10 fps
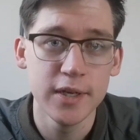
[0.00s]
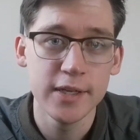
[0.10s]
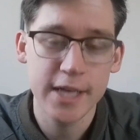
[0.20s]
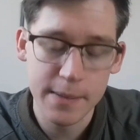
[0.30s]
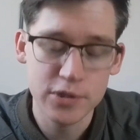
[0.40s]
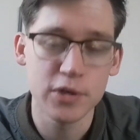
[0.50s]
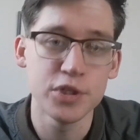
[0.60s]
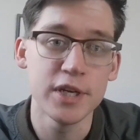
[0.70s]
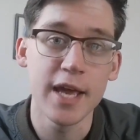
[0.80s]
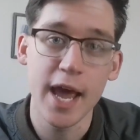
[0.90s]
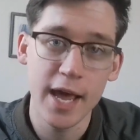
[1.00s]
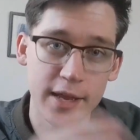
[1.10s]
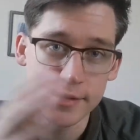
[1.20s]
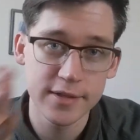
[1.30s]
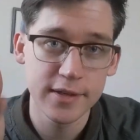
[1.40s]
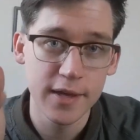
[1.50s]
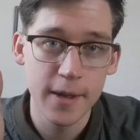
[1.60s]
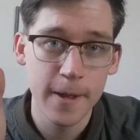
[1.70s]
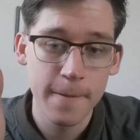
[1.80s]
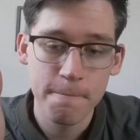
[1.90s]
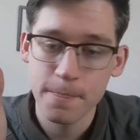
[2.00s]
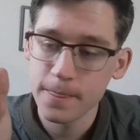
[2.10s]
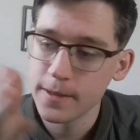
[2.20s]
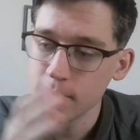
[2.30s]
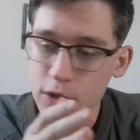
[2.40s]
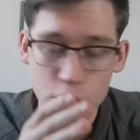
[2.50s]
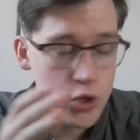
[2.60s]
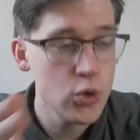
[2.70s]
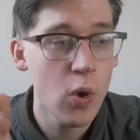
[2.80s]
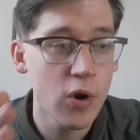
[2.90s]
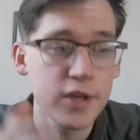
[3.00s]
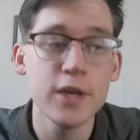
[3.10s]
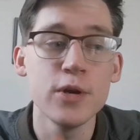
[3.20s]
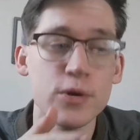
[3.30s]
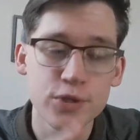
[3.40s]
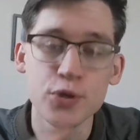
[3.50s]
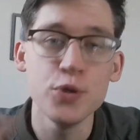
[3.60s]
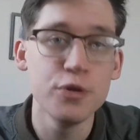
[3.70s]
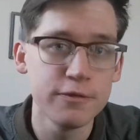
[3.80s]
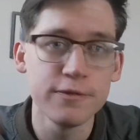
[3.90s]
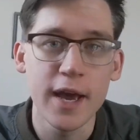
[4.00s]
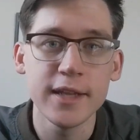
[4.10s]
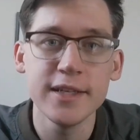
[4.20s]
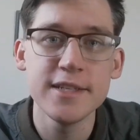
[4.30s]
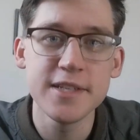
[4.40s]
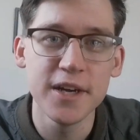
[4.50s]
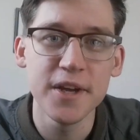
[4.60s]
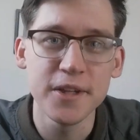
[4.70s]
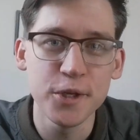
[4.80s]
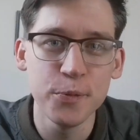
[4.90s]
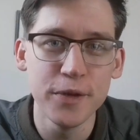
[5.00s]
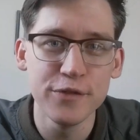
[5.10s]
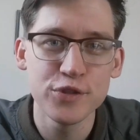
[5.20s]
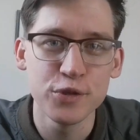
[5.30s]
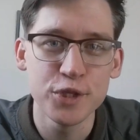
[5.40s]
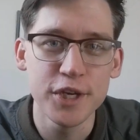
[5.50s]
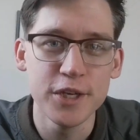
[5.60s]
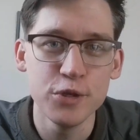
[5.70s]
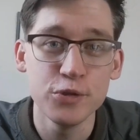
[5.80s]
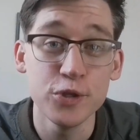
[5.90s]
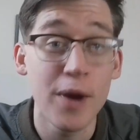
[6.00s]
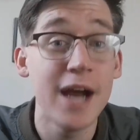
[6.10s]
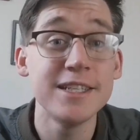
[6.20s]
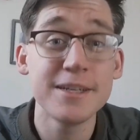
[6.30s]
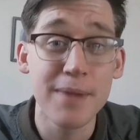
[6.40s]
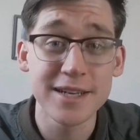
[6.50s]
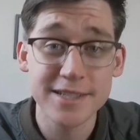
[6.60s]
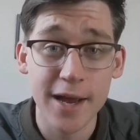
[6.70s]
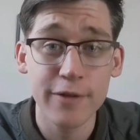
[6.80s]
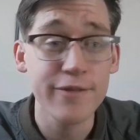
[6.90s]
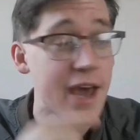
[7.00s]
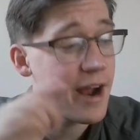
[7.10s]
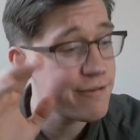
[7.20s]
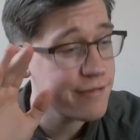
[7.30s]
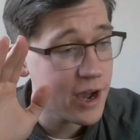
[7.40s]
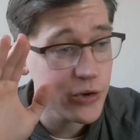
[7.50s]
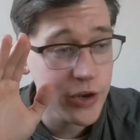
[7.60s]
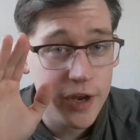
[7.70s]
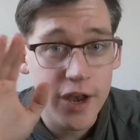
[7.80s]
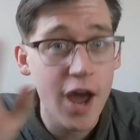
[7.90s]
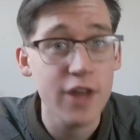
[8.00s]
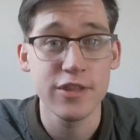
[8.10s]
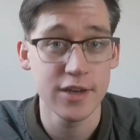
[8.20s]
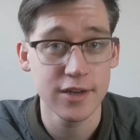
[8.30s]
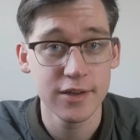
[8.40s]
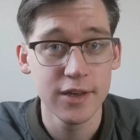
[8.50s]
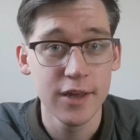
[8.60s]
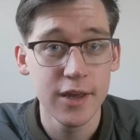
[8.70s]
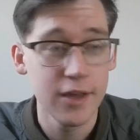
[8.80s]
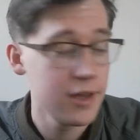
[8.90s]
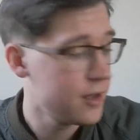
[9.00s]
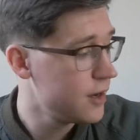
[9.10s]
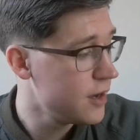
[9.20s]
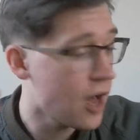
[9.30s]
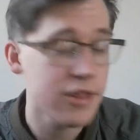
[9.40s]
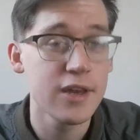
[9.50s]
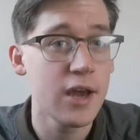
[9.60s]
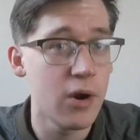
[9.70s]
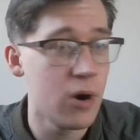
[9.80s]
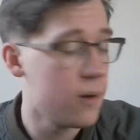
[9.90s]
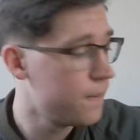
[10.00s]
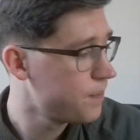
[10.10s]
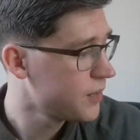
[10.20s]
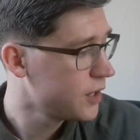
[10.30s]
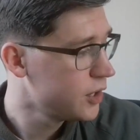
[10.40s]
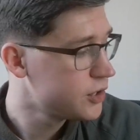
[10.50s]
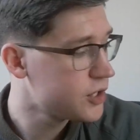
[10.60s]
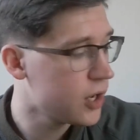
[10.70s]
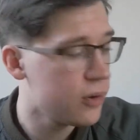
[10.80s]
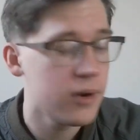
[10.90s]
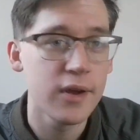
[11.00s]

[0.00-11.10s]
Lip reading: Keep searching, and you are here, so you have at least done a little bit of searching in YouTube. I did myself, and I found nothing. Nothing at all. So